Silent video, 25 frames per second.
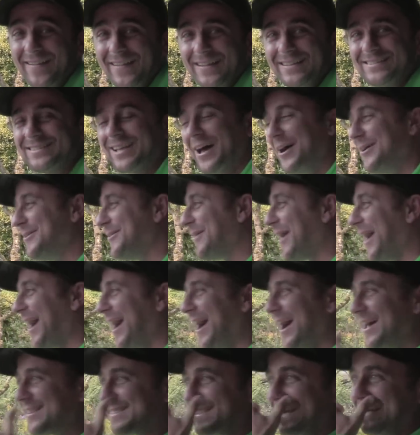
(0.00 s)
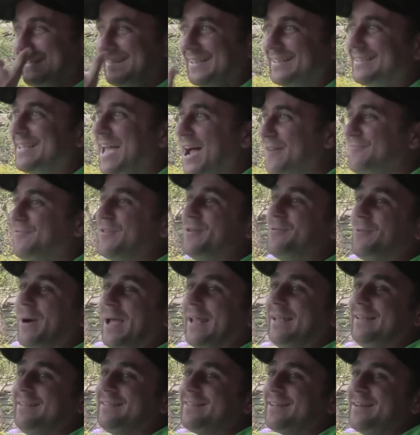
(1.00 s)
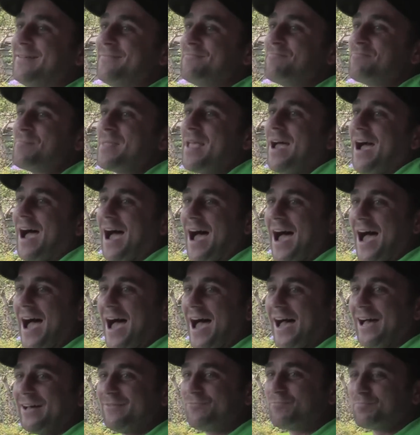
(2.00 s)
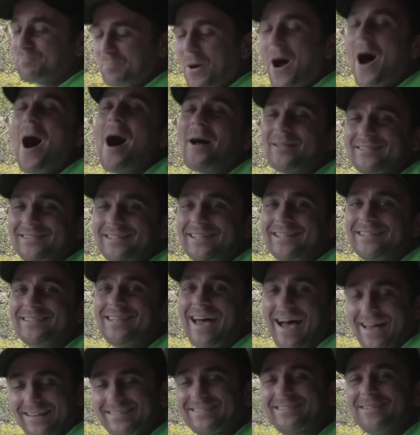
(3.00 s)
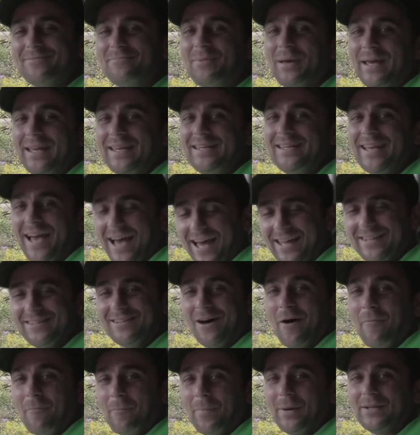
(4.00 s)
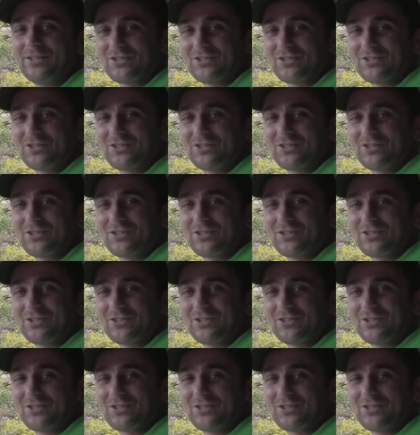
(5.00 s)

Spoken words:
So I think the Defi Wind parties has to be at number